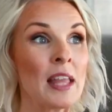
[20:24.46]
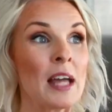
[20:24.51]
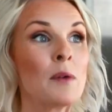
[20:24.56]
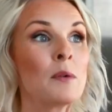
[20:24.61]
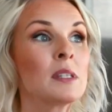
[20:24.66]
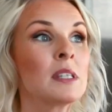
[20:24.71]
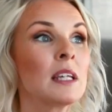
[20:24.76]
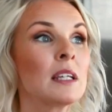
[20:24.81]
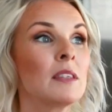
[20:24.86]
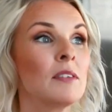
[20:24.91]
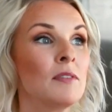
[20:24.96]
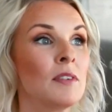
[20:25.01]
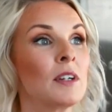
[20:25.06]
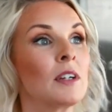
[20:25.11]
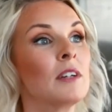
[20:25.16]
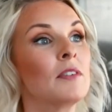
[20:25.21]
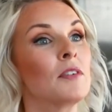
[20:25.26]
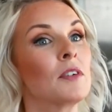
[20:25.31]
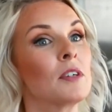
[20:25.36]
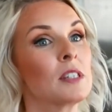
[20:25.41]
and that was like the
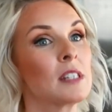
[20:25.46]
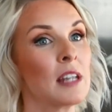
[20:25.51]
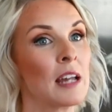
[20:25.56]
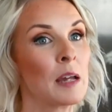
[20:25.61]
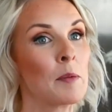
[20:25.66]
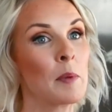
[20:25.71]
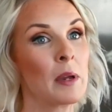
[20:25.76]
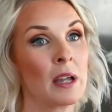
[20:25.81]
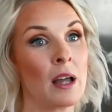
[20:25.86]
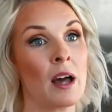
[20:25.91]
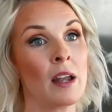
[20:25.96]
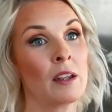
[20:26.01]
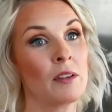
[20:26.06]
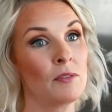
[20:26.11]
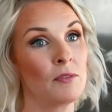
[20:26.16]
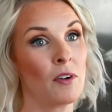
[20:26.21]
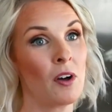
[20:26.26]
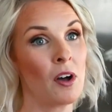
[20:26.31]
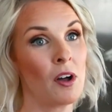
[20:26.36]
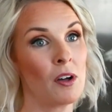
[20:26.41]
very first time I got
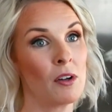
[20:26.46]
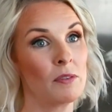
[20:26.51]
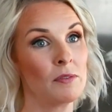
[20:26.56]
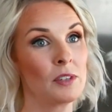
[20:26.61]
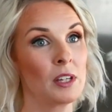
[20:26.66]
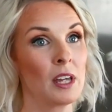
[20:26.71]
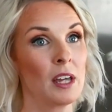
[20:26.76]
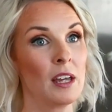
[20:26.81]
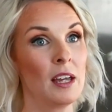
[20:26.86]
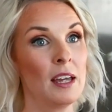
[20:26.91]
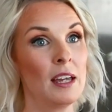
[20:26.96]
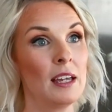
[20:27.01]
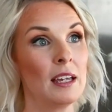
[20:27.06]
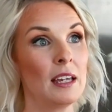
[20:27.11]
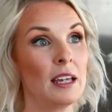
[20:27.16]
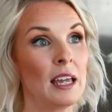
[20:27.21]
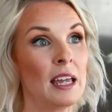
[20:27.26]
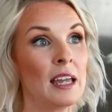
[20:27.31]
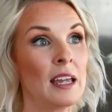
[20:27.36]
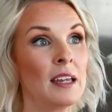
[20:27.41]
involved
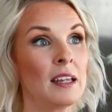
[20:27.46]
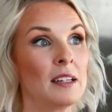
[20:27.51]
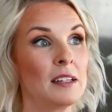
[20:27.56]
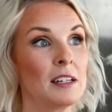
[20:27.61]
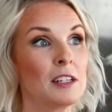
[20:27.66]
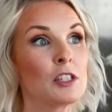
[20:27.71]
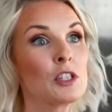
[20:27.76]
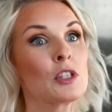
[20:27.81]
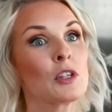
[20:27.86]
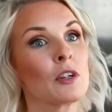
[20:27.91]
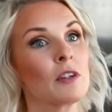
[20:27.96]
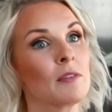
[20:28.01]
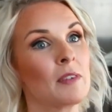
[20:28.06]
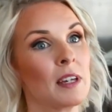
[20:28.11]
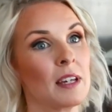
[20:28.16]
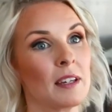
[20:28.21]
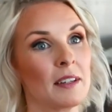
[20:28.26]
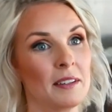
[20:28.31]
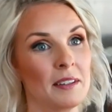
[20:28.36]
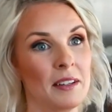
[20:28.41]
in
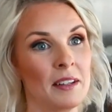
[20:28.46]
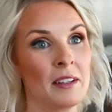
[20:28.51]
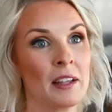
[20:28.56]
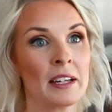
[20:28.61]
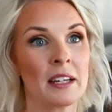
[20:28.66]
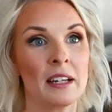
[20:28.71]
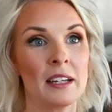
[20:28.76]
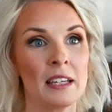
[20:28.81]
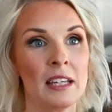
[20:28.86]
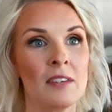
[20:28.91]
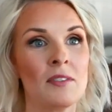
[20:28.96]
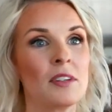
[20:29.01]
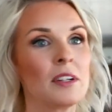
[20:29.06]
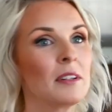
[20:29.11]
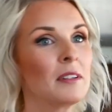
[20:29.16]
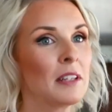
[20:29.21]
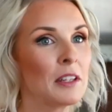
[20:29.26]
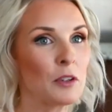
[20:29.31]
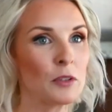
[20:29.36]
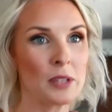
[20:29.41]
serving like even
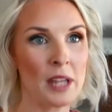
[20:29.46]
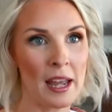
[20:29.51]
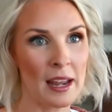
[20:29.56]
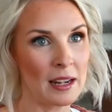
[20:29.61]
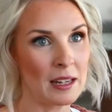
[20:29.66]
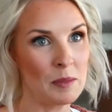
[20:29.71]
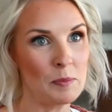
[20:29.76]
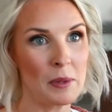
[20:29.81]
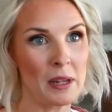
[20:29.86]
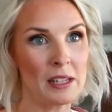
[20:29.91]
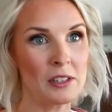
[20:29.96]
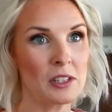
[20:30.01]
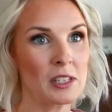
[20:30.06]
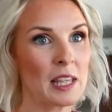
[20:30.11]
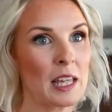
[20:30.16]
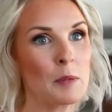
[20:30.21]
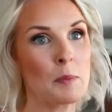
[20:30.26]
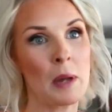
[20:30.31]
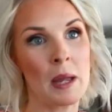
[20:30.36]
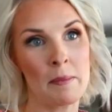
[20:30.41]
a little tiny bit,
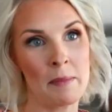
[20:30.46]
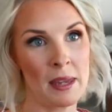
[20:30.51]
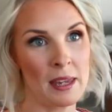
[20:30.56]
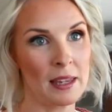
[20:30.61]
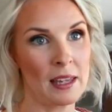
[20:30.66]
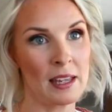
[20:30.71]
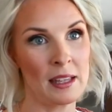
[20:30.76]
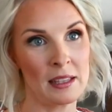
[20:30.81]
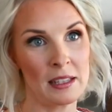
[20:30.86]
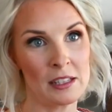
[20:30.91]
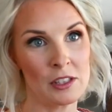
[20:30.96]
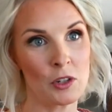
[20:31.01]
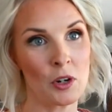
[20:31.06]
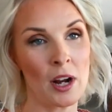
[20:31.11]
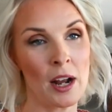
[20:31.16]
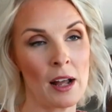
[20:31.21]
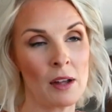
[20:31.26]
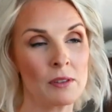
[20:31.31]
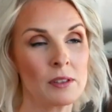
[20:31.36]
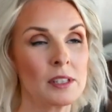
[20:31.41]
just like by making these
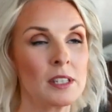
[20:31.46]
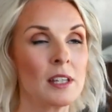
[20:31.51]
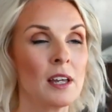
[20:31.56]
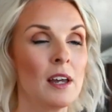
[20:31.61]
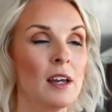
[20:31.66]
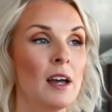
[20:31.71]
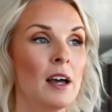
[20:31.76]
crowns.